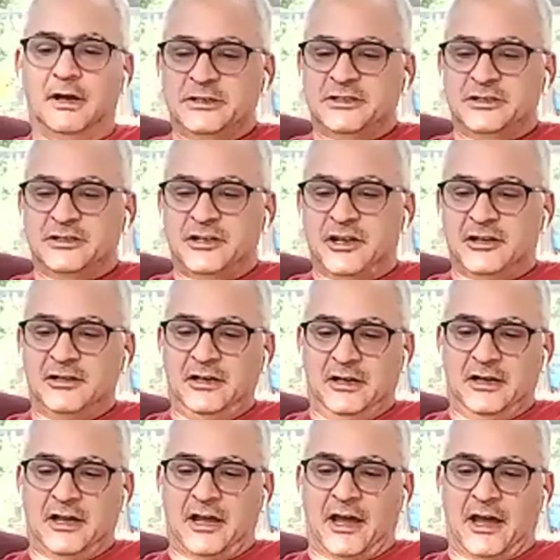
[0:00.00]

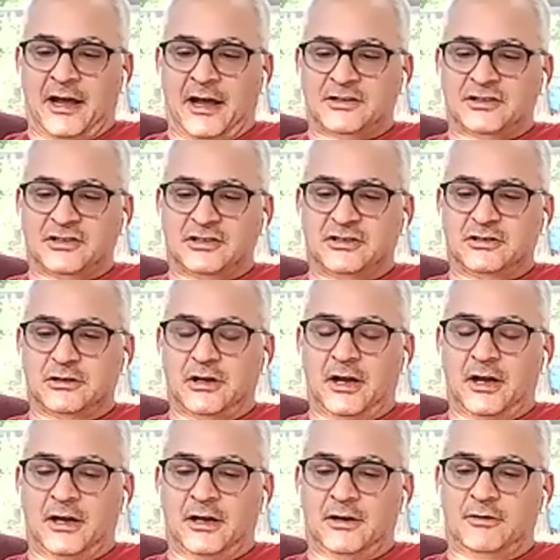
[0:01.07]
attendee asks
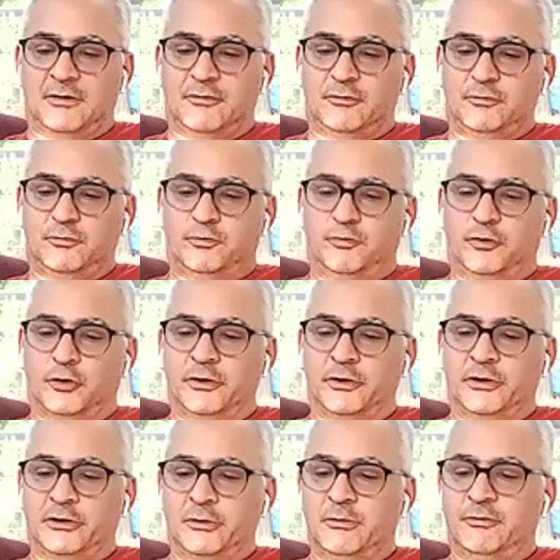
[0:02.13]
for In
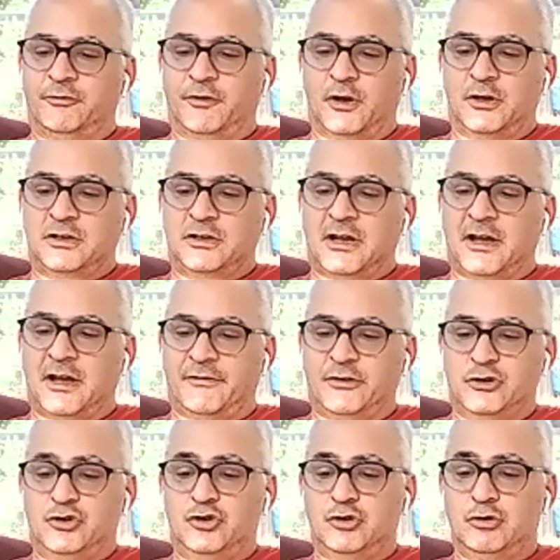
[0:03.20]
Lieu of Fun to have a
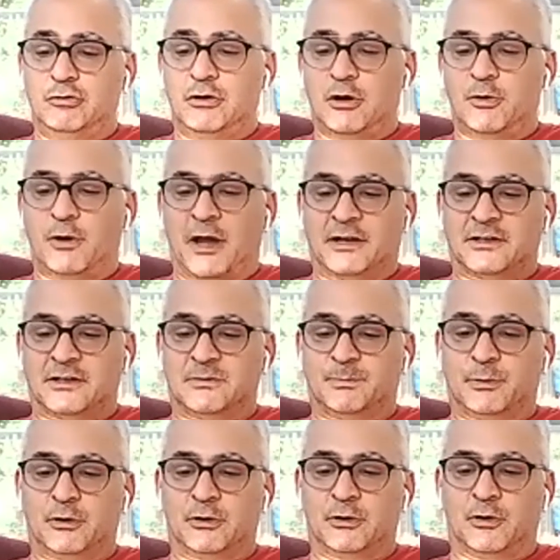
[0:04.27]
judo
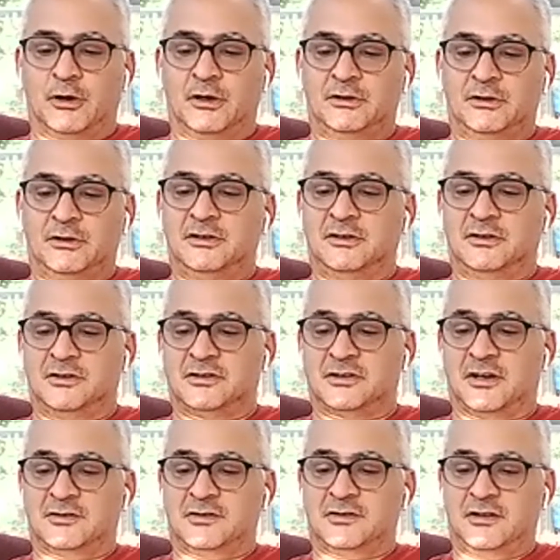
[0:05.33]
expert on to
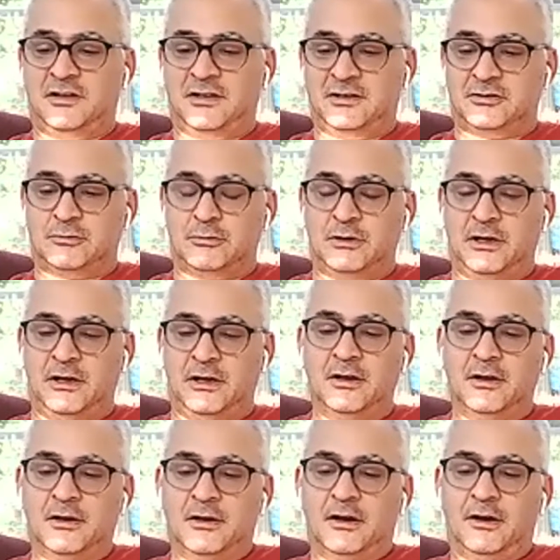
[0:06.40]
discuss the history
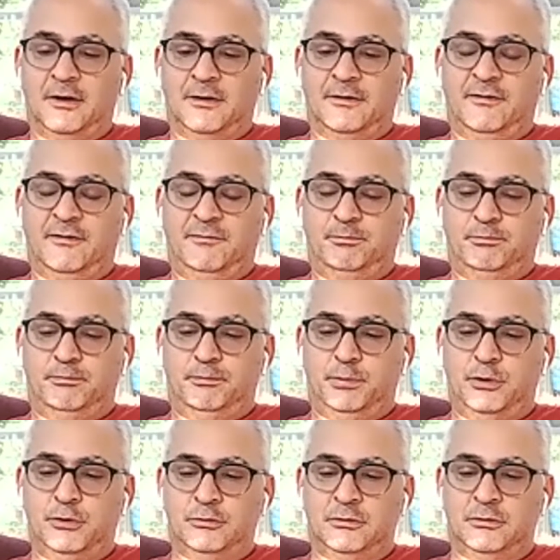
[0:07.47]
of
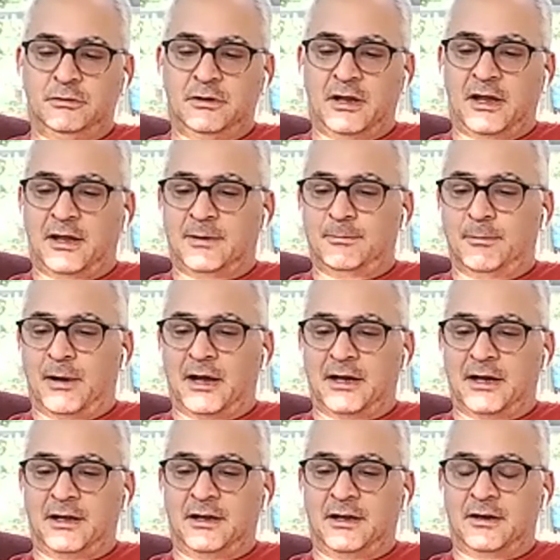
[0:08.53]
Putin and
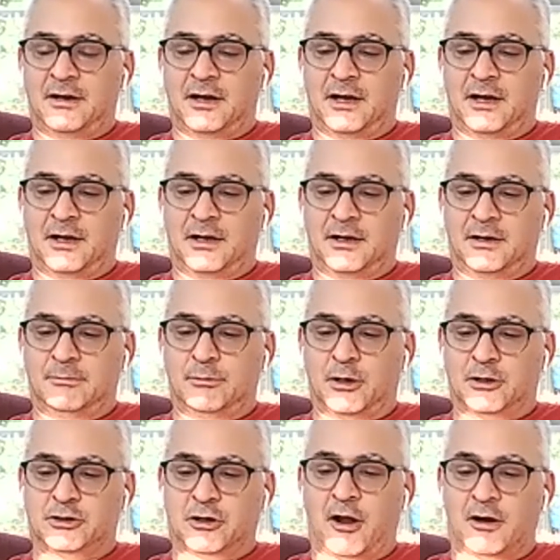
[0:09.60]
my
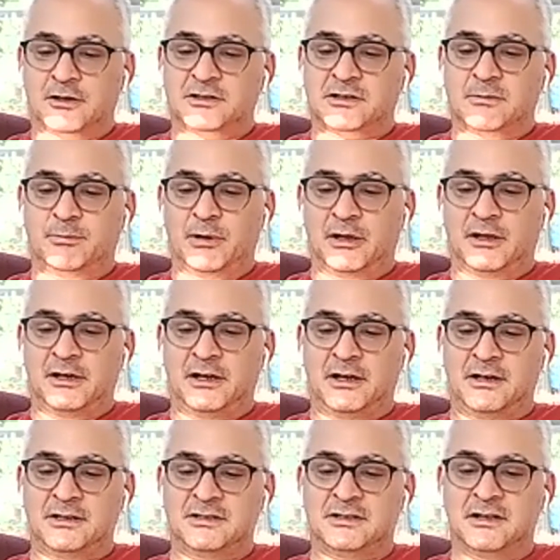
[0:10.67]
martial arts
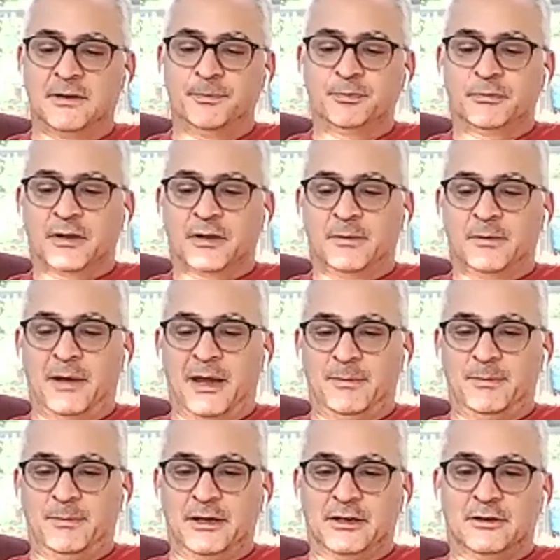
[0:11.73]
abilities, and
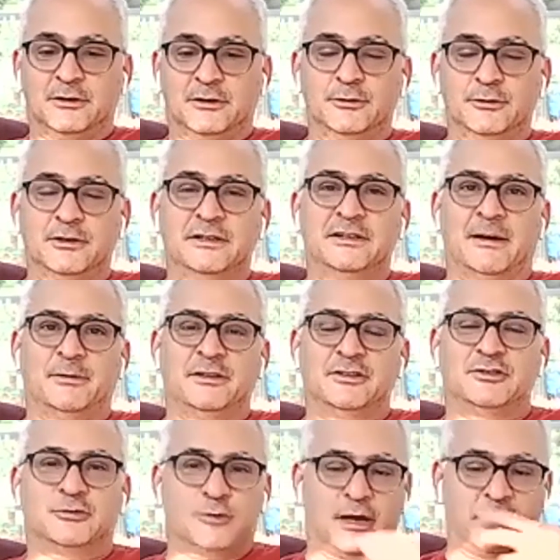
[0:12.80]
maybe include a
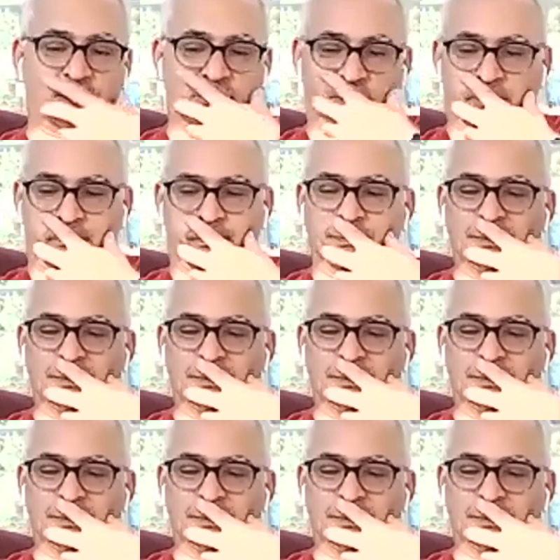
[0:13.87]
demonstration.